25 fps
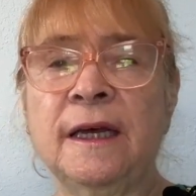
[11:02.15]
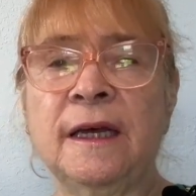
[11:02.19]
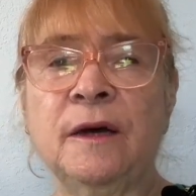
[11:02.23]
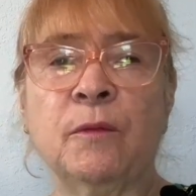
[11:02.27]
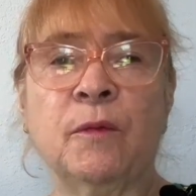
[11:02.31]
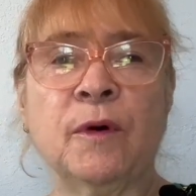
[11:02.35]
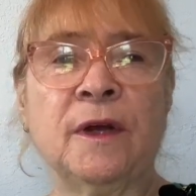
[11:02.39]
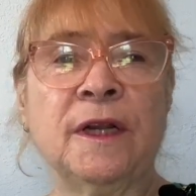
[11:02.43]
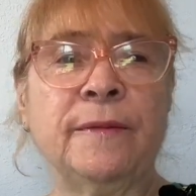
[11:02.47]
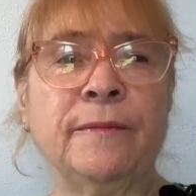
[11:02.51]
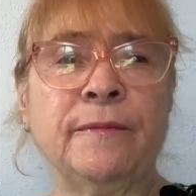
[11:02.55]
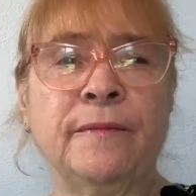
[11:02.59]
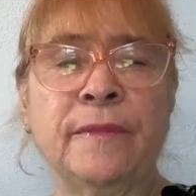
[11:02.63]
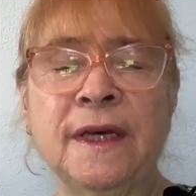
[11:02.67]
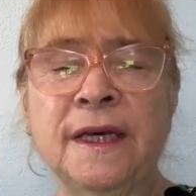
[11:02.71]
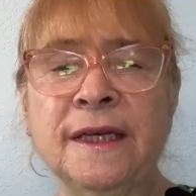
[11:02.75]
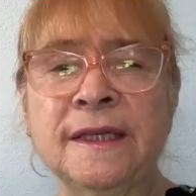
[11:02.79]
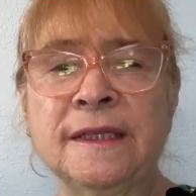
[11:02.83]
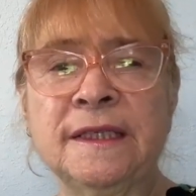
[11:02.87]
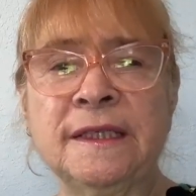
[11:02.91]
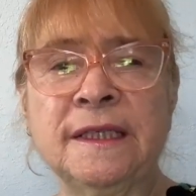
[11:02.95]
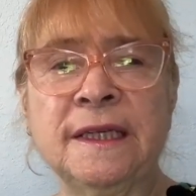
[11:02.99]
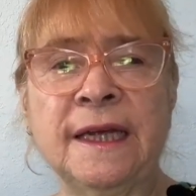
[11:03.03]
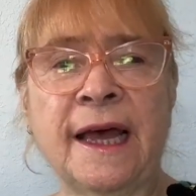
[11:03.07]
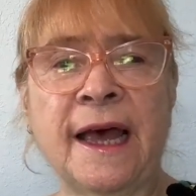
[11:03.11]
what it
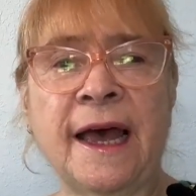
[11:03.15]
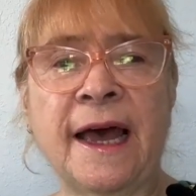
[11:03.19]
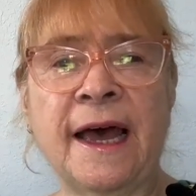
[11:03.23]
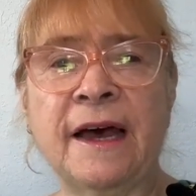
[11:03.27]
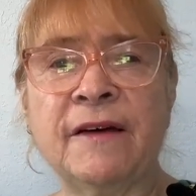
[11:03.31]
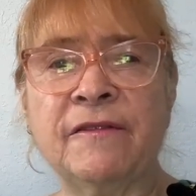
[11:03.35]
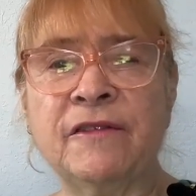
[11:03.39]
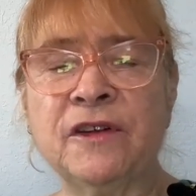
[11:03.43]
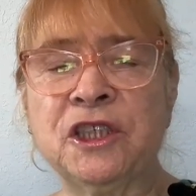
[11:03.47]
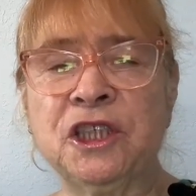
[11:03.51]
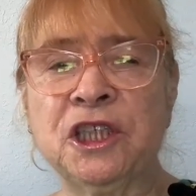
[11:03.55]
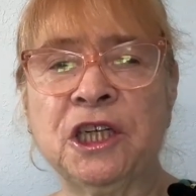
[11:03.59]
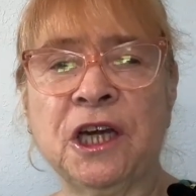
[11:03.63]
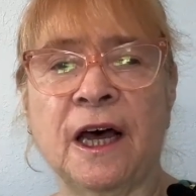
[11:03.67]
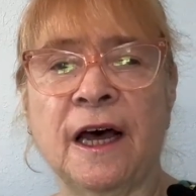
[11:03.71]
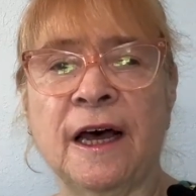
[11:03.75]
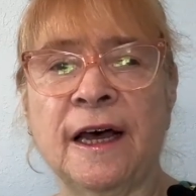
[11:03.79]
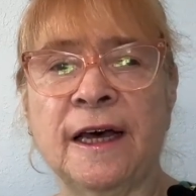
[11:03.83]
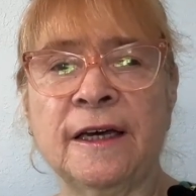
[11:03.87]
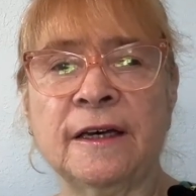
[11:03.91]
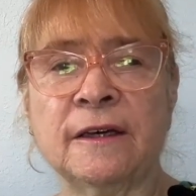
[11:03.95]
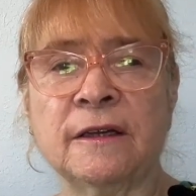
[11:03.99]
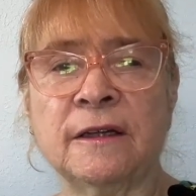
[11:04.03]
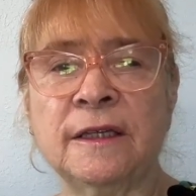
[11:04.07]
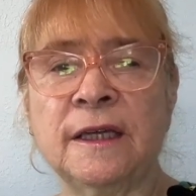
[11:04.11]
means to have a
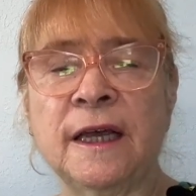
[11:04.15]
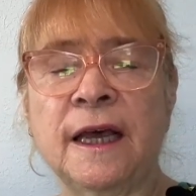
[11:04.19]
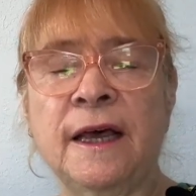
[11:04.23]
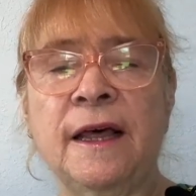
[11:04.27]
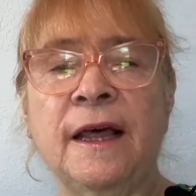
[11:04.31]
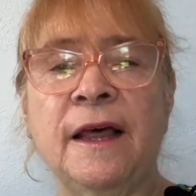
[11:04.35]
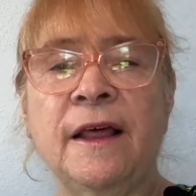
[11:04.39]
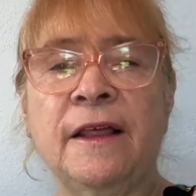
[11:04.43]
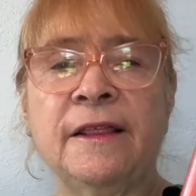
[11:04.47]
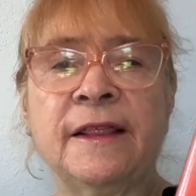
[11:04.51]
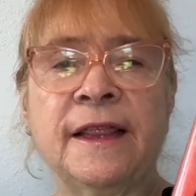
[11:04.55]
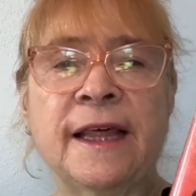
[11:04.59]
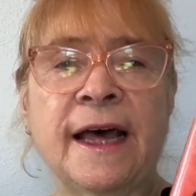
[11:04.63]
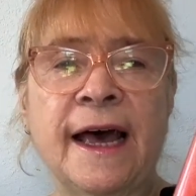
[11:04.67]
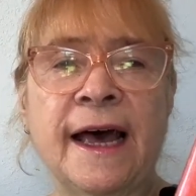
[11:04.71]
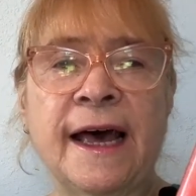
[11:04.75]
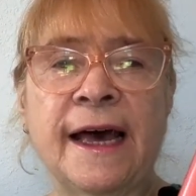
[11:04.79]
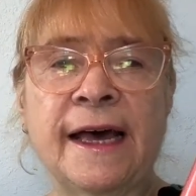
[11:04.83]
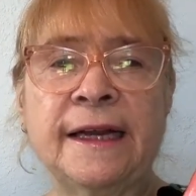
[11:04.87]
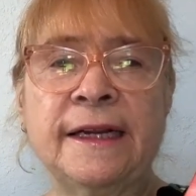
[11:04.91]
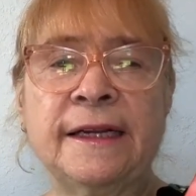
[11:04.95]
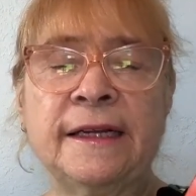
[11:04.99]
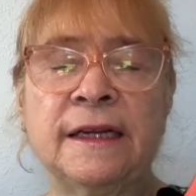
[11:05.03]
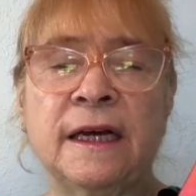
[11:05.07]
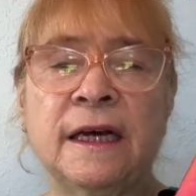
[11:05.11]
child
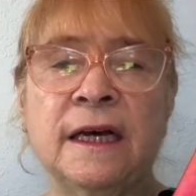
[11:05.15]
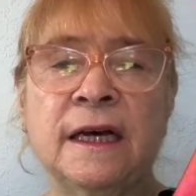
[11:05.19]
that